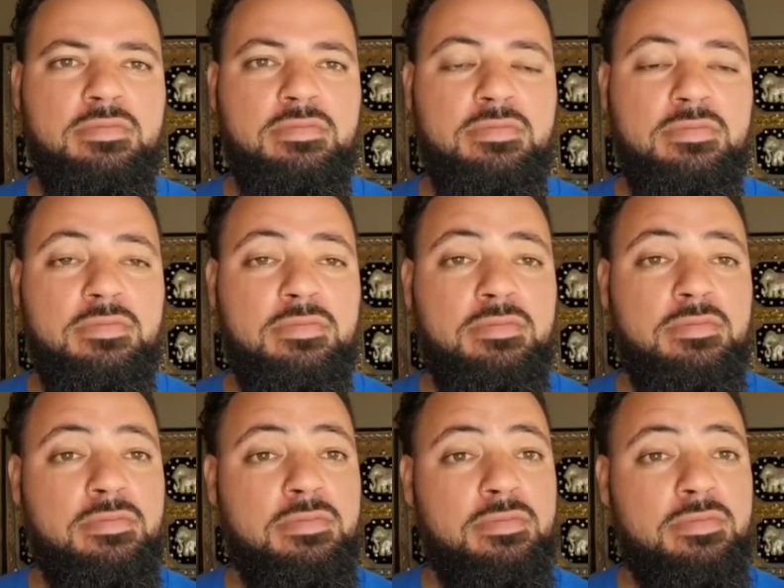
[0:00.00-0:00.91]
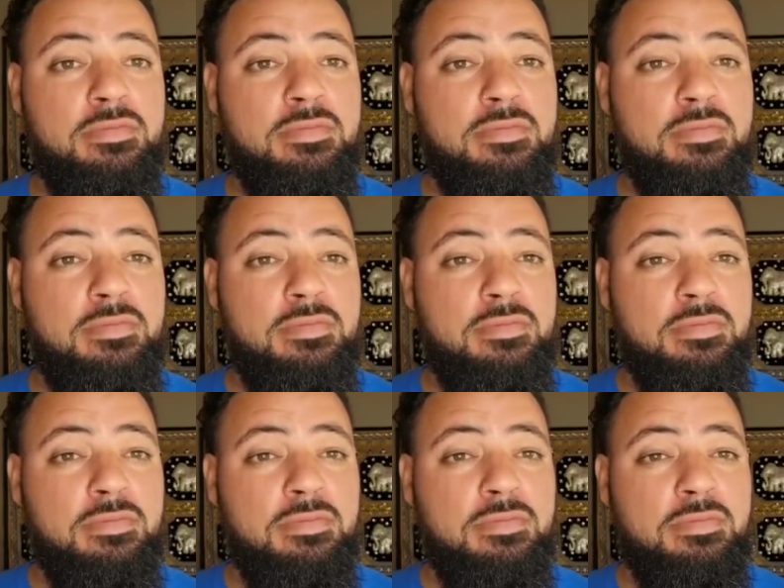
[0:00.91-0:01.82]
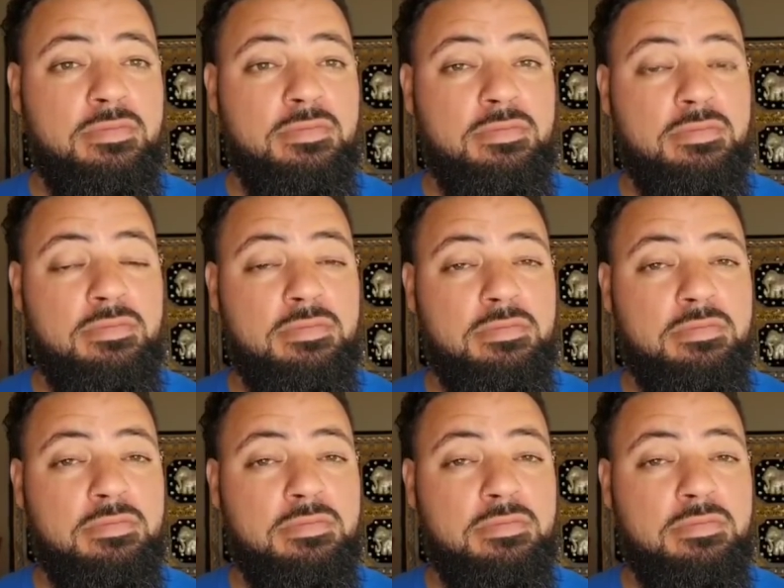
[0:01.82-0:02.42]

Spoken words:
(not speaking)